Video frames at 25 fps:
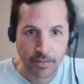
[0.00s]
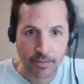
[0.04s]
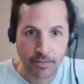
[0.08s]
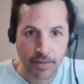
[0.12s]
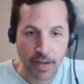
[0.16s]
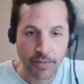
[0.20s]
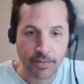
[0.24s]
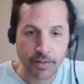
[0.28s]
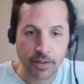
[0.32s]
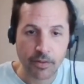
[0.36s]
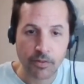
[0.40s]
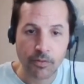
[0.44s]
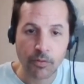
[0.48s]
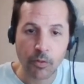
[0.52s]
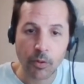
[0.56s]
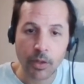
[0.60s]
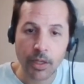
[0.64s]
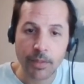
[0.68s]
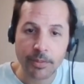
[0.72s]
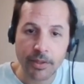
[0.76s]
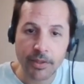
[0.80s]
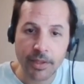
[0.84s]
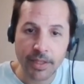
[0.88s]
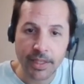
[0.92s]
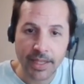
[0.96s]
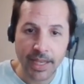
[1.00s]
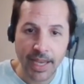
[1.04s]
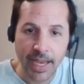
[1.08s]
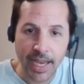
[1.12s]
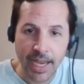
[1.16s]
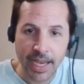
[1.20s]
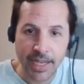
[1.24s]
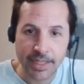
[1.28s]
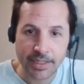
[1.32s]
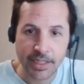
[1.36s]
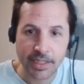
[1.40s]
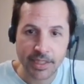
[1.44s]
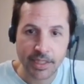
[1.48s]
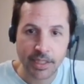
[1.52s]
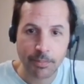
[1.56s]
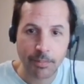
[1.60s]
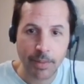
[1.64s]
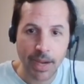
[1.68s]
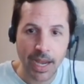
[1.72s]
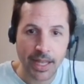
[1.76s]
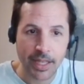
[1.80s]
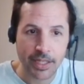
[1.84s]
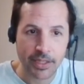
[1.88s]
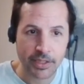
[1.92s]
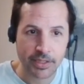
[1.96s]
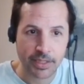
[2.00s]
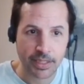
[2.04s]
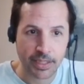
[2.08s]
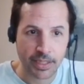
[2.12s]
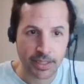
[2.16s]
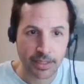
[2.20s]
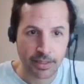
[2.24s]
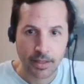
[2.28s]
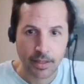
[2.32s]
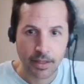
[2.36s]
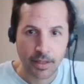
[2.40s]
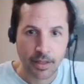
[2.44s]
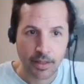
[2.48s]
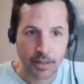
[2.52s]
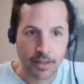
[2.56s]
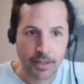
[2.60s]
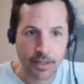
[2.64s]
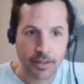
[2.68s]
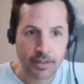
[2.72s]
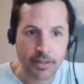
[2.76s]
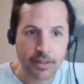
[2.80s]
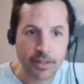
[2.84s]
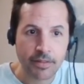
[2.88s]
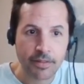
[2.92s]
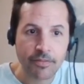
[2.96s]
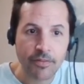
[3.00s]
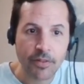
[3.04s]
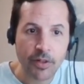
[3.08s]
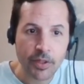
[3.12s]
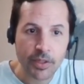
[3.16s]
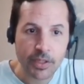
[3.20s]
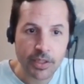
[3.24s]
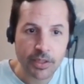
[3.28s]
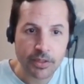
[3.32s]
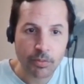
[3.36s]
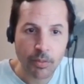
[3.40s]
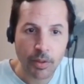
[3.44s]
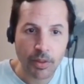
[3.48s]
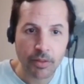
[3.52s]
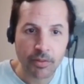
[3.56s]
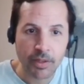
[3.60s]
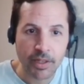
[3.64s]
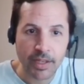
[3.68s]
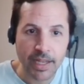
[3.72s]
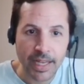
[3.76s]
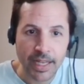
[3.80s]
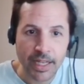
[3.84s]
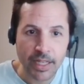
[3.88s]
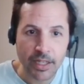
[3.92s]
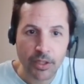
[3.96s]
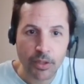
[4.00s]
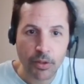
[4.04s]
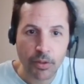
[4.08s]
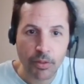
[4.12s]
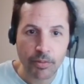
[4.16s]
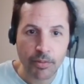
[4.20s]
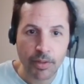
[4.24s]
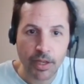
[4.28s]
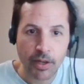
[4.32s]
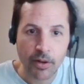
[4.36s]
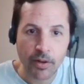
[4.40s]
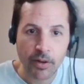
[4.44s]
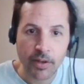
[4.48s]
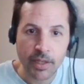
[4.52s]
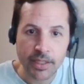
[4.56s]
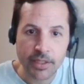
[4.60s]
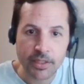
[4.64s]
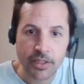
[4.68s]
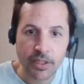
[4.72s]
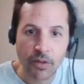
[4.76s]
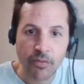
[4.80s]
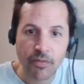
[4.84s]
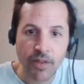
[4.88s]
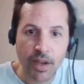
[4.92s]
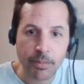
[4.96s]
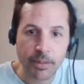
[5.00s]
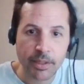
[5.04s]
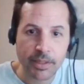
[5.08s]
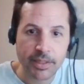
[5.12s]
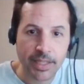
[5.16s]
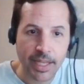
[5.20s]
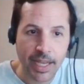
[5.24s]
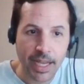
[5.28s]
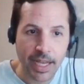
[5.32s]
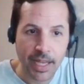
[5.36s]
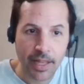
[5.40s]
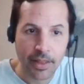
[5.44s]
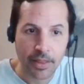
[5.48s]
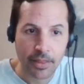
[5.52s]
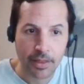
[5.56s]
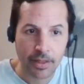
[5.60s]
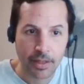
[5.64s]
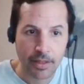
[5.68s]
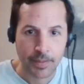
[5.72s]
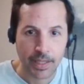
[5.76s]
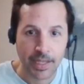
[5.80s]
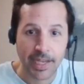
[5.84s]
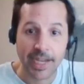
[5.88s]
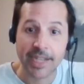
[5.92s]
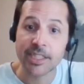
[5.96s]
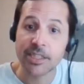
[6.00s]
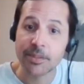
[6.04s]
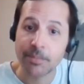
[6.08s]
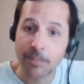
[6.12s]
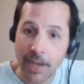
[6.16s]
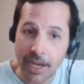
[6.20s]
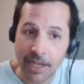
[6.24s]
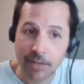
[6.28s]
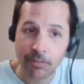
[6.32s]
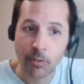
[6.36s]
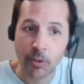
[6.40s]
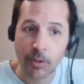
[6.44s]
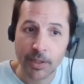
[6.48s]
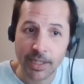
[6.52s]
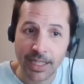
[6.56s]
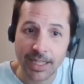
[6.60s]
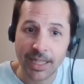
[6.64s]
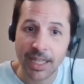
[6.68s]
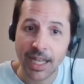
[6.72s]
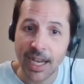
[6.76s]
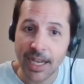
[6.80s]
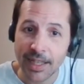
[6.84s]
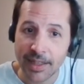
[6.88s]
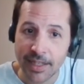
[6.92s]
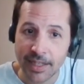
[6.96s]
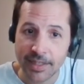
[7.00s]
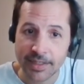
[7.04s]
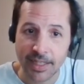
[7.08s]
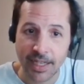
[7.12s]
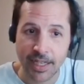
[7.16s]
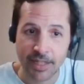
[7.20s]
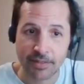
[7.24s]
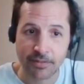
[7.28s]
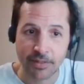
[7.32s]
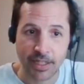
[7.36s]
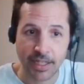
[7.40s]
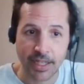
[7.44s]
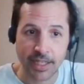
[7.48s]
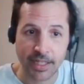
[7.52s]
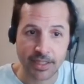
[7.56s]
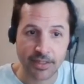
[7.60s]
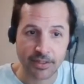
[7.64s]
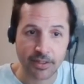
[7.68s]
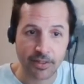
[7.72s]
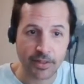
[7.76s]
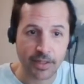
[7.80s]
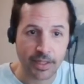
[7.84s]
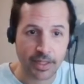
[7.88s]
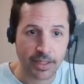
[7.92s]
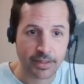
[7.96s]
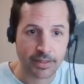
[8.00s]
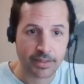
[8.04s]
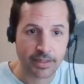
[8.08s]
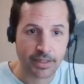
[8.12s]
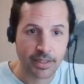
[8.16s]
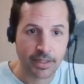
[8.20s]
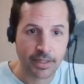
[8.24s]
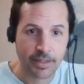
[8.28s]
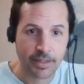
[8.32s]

$540 million cash hits the balance sheet. This converges with Rigetti Q3 earnings November 10th. Expect more decline, they say, in Rigetti's earnings.